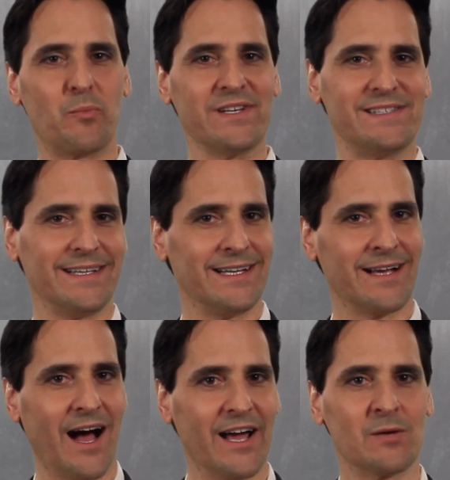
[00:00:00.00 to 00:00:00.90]
preceding
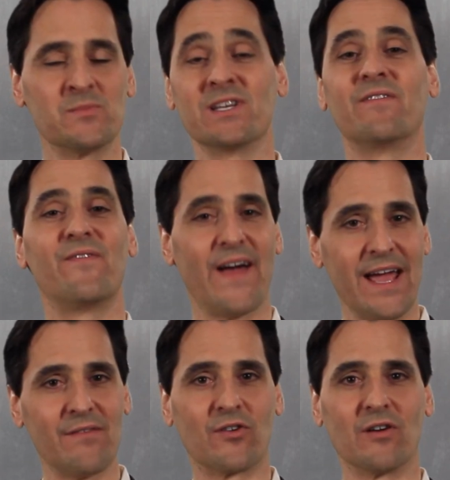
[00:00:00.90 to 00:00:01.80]
items in
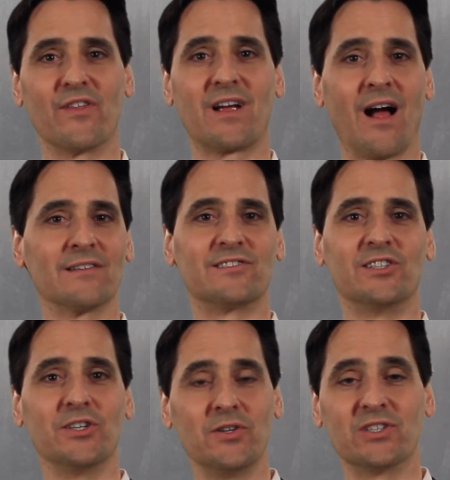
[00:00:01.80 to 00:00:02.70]
favor of the
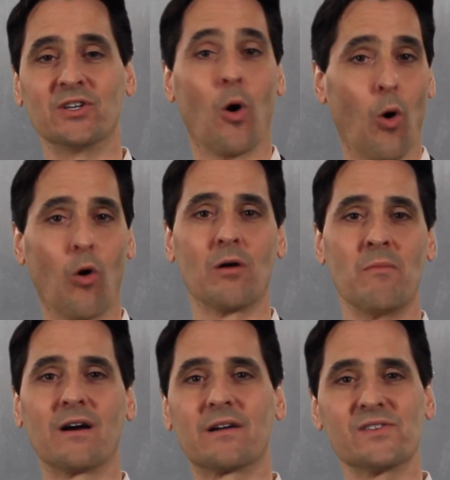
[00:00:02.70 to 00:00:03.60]
Constitution or
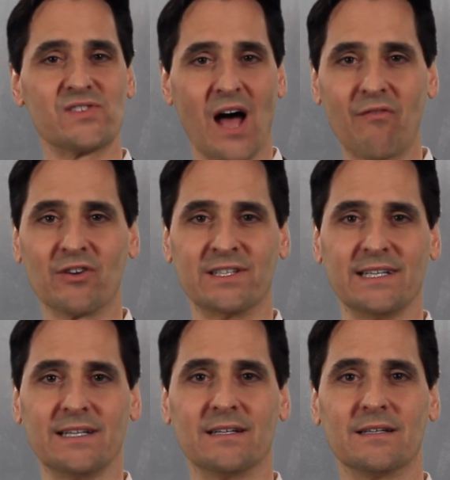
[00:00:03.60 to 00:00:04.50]
America's
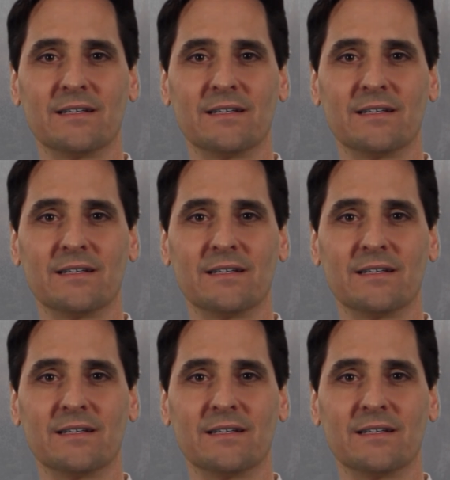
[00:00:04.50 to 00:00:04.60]
sovereignty?